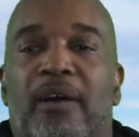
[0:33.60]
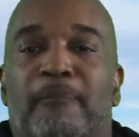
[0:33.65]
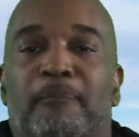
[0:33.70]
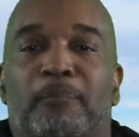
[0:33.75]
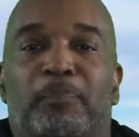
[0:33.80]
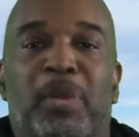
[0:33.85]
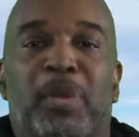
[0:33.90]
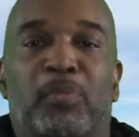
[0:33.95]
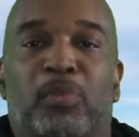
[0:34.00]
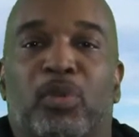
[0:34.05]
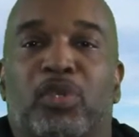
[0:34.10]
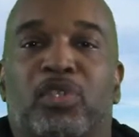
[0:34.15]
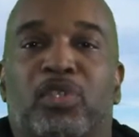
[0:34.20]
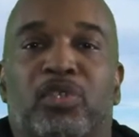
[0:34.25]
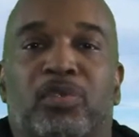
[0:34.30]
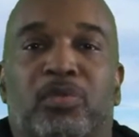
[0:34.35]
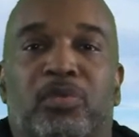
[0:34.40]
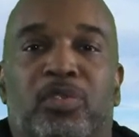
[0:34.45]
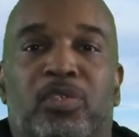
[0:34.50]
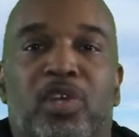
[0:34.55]
People
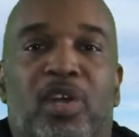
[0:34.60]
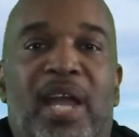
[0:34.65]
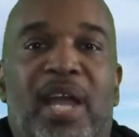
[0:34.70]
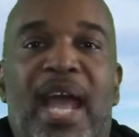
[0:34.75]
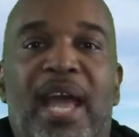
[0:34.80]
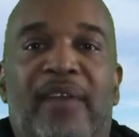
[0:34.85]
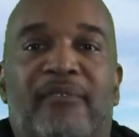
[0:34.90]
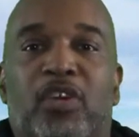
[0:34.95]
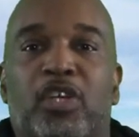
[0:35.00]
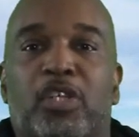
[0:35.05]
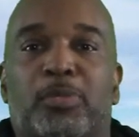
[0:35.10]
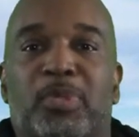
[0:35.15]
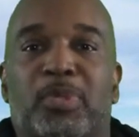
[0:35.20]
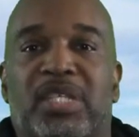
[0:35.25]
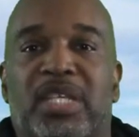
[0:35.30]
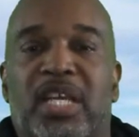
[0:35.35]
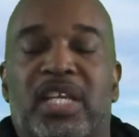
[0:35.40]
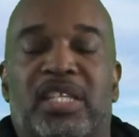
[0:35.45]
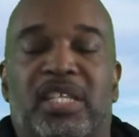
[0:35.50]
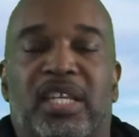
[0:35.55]
took adverse
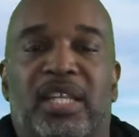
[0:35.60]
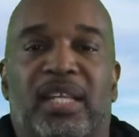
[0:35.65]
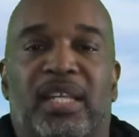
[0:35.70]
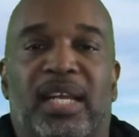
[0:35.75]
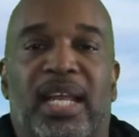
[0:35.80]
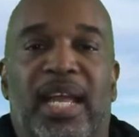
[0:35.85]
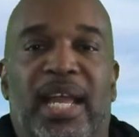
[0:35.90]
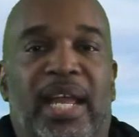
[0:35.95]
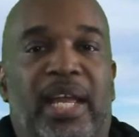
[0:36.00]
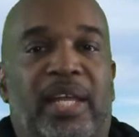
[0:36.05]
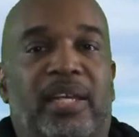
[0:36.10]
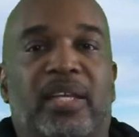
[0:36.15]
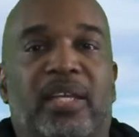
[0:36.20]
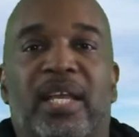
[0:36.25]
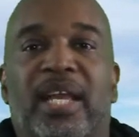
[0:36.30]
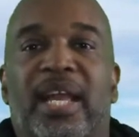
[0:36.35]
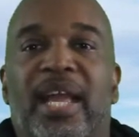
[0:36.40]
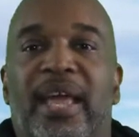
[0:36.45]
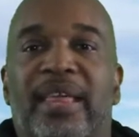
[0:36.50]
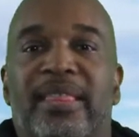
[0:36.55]
possession of the land
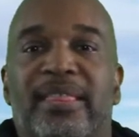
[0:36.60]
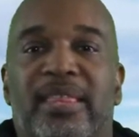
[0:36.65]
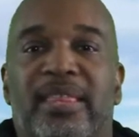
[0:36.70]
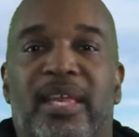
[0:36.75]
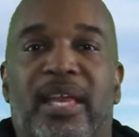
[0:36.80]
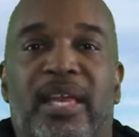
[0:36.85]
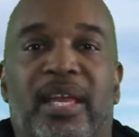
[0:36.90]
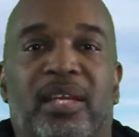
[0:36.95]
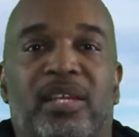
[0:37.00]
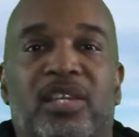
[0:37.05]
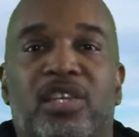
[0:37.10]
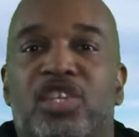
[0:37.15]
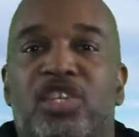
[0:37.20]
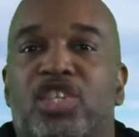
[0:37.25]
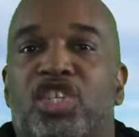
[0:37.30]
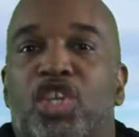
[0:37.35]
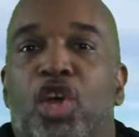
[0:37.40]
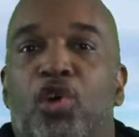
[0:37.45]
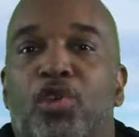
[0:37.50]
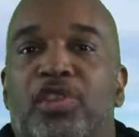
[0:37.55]
and then
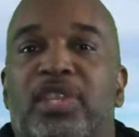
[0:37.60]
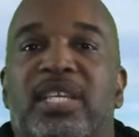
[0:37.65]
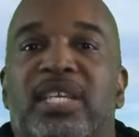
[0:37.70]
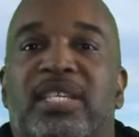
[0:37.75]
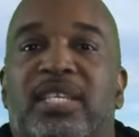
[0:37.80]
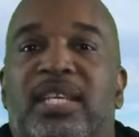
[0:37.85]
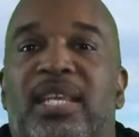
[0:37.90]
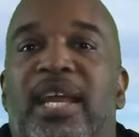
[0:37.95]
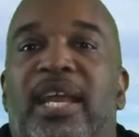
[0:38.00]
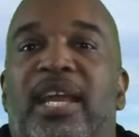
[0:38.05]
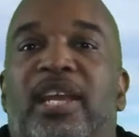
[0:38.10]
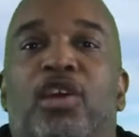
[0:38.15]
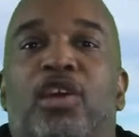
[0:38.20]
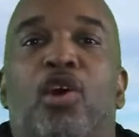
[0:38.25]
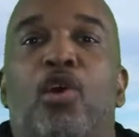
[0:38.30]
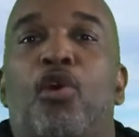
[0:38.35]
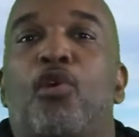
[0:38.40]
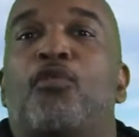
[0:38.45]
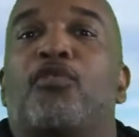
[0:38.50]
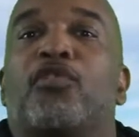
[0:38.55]
sold this land
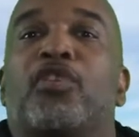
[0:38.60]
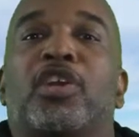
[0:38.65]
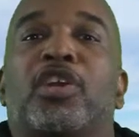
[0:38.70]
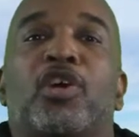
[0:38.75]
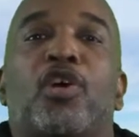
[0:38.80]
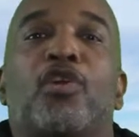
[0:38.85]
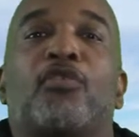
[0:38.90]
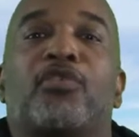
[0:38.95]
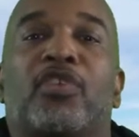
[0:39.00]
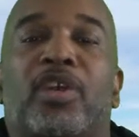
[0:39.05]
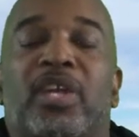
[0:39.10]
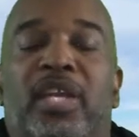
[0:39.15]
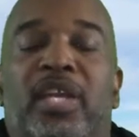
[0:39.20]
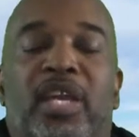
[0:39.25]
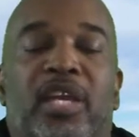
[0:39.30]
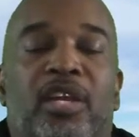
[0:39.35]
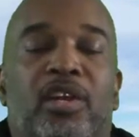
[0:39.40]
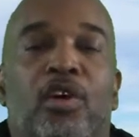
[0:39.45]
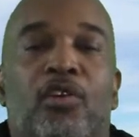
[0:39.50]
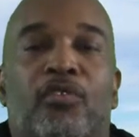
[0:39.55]
over and over
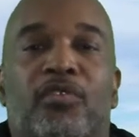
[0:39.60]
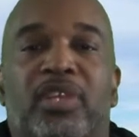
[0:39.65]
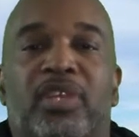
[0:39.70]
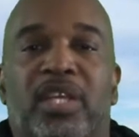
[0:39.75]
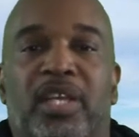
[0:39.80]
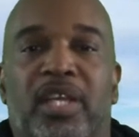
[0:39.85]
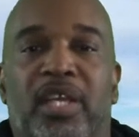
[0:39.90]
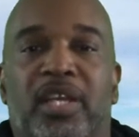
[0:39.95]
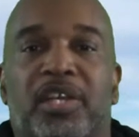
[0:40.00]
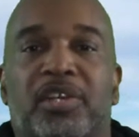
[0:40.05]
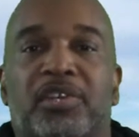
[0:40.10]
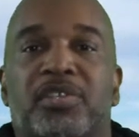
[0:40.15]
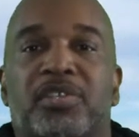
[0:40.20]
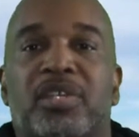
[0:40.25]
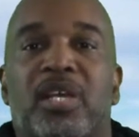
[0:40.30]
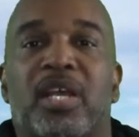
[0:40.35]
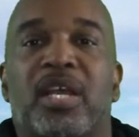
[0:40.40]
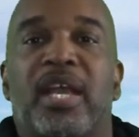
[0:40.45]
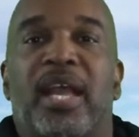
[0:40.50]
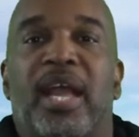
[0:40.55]
again over the years.